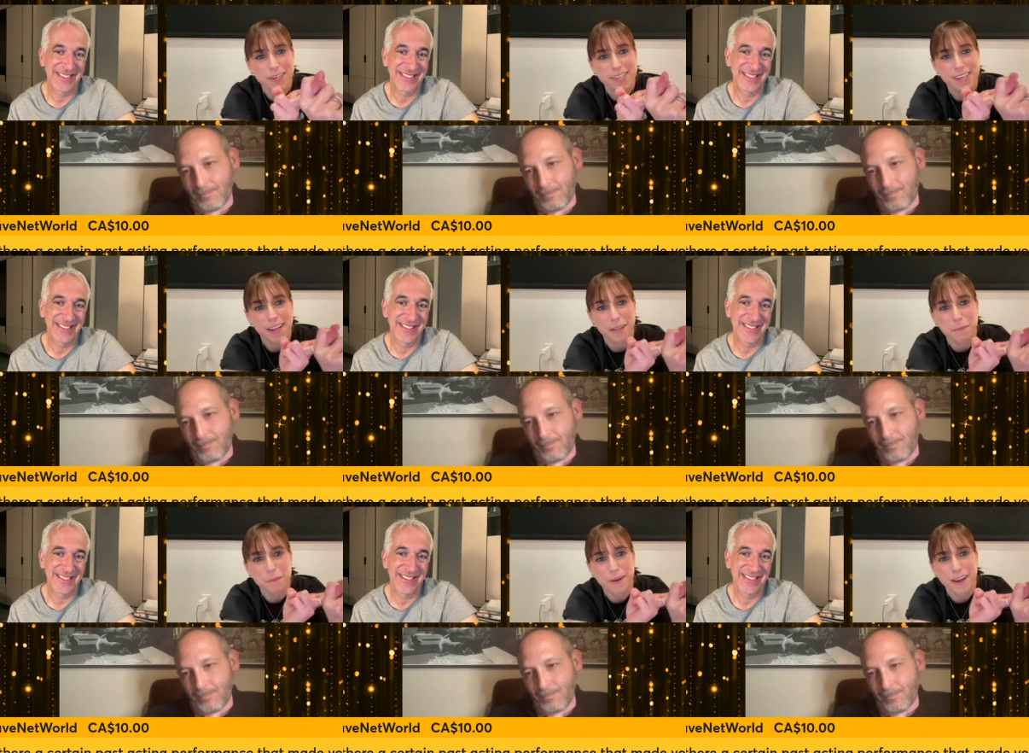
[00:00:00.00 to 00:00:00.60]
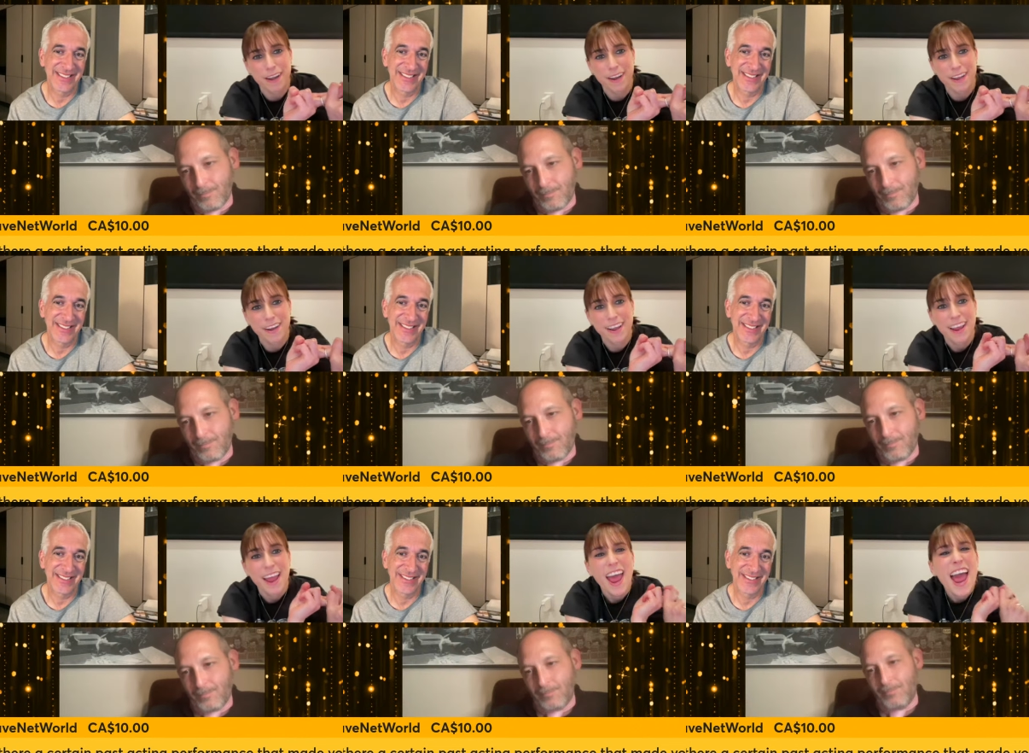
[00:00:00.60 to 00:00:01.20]
Speaker 1: celebrated.
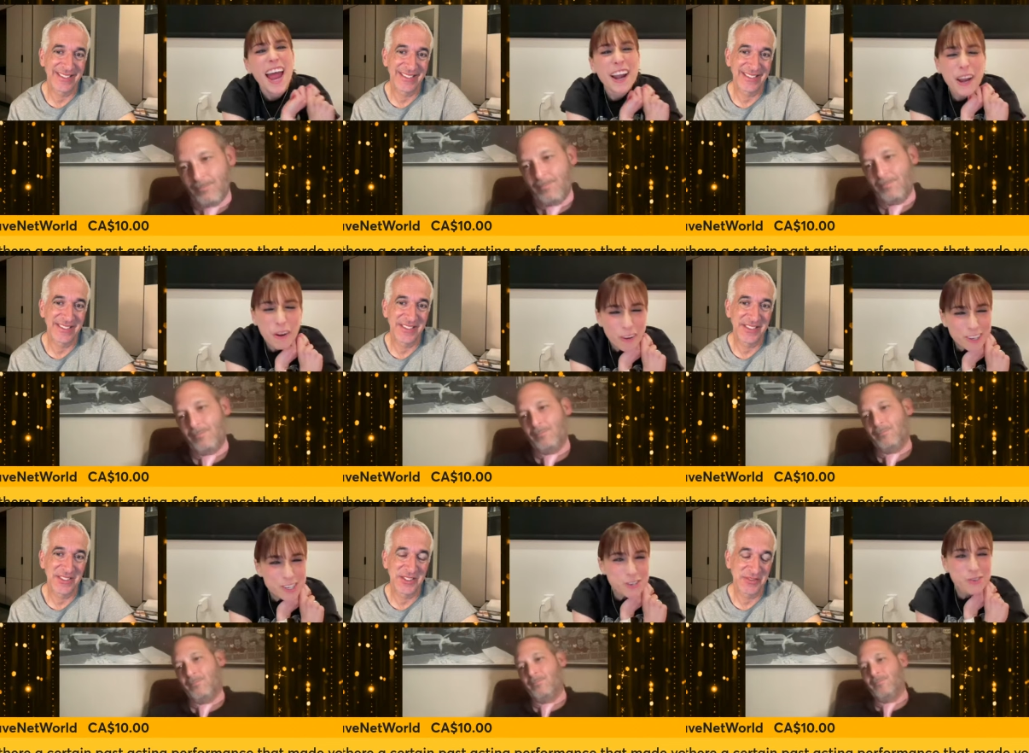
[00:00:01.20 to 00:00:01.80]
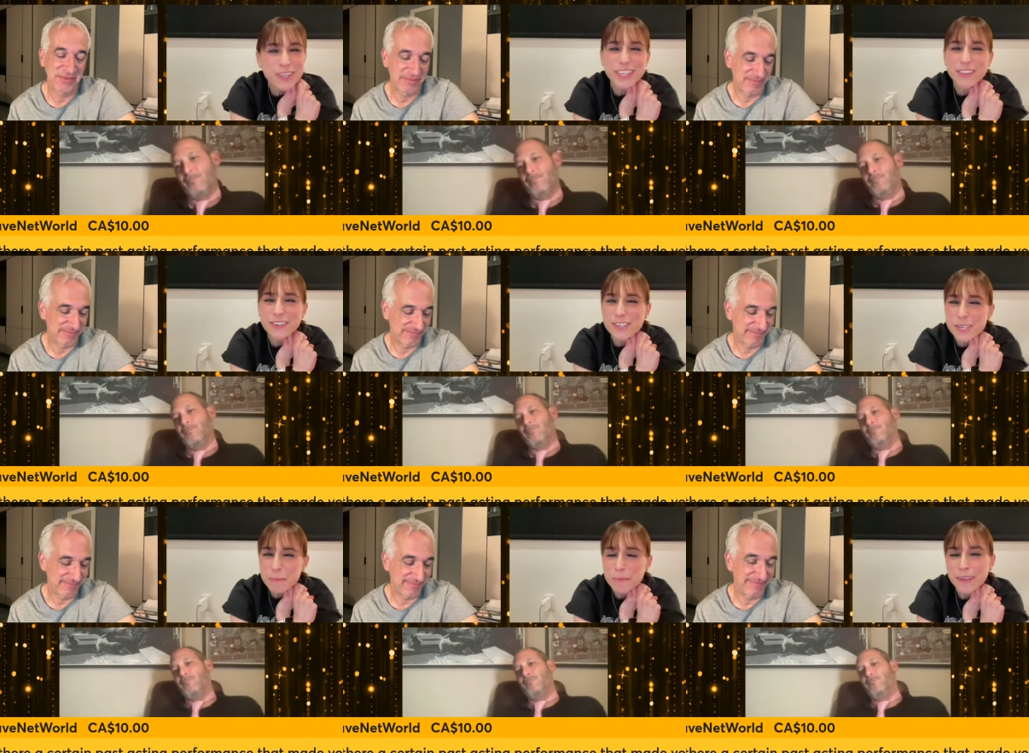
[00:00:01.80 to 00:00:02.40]
And I also think there's
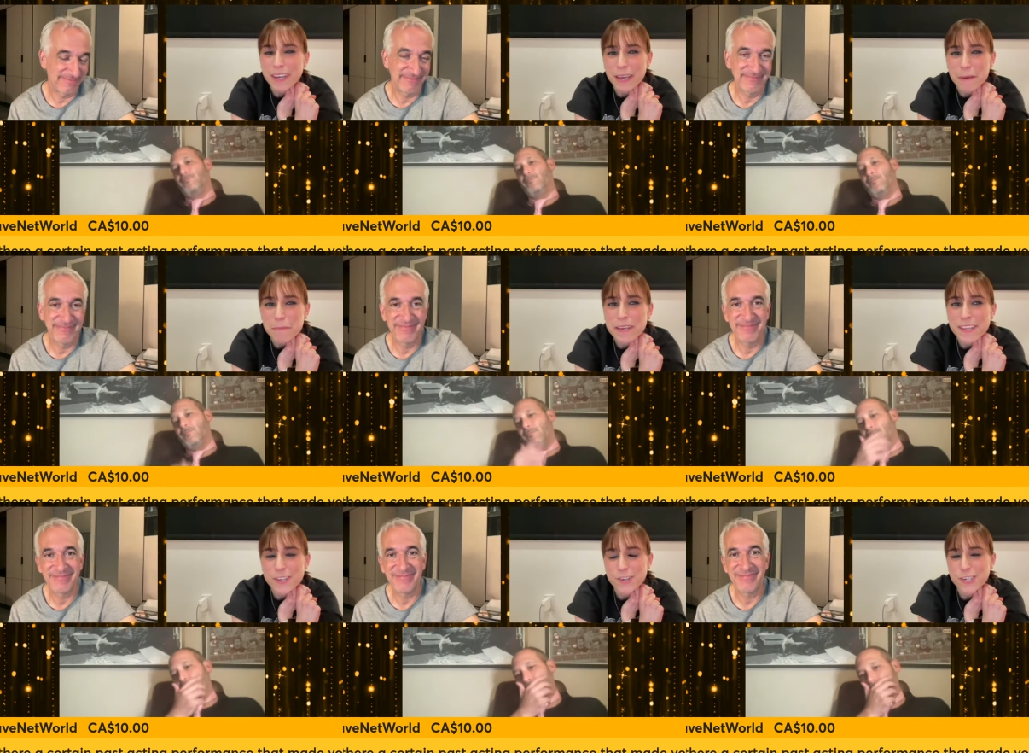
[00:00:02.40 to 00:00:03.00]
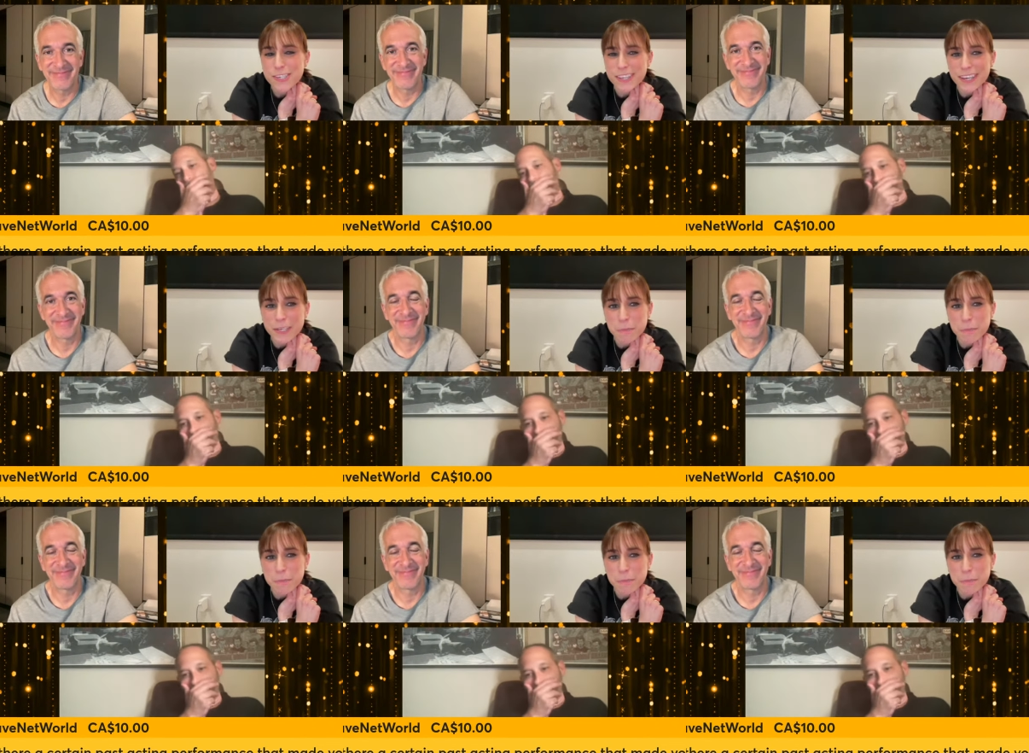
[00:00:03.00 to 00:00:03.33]
something in me that just likes